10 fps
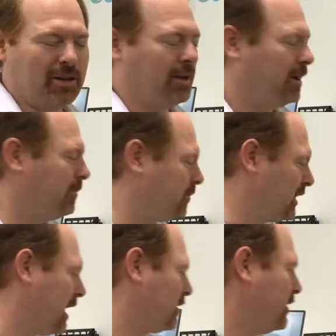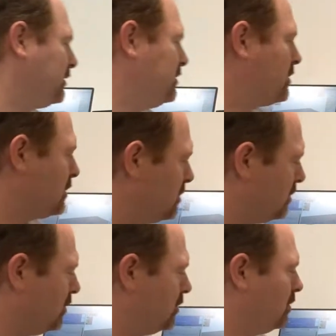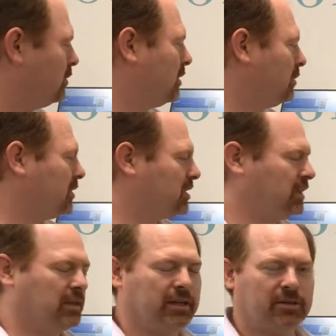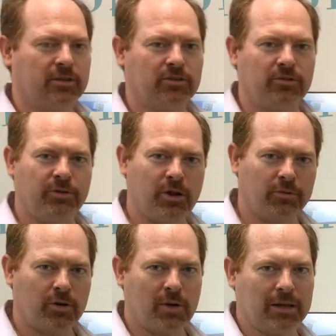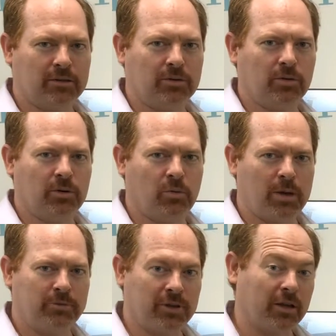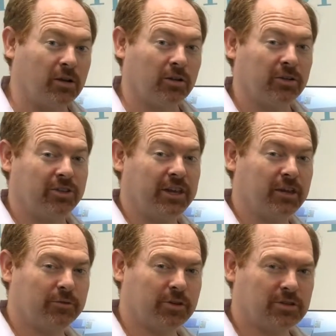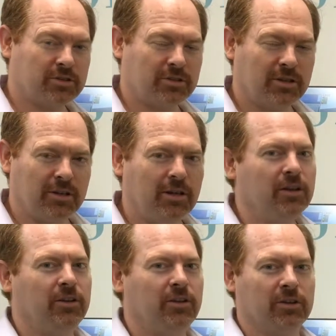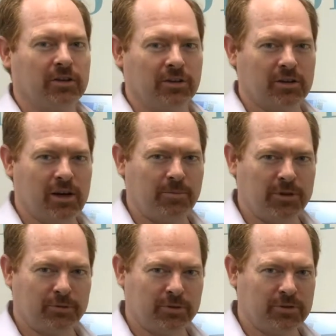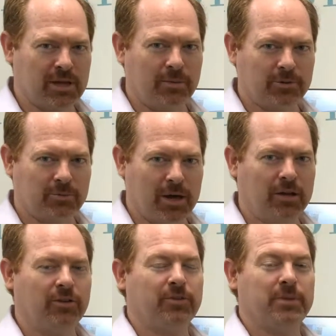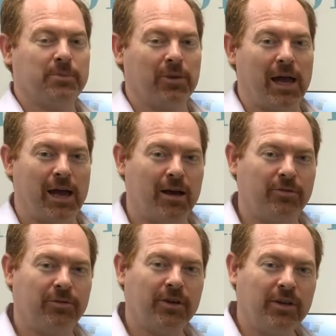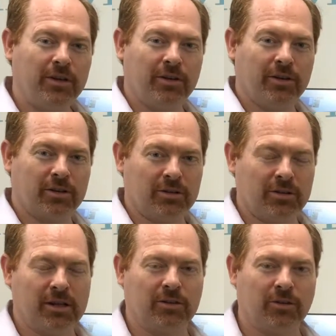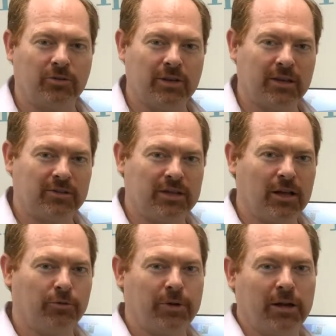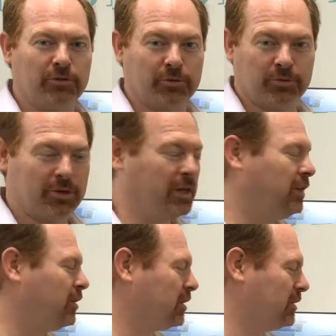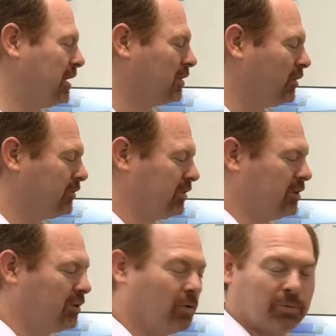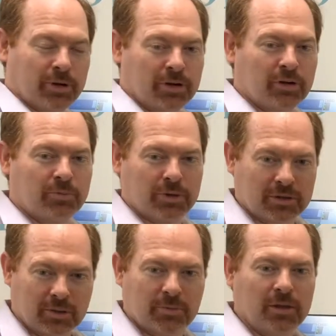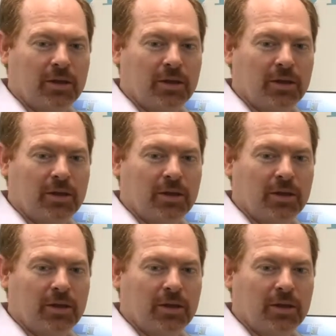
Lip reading: A lot of things you can do with a machine like this. If you ever go out to a website called Thingiverse, you can look up different types of models that people have. You can get those STL files for free. You can take those to your home printer and print them.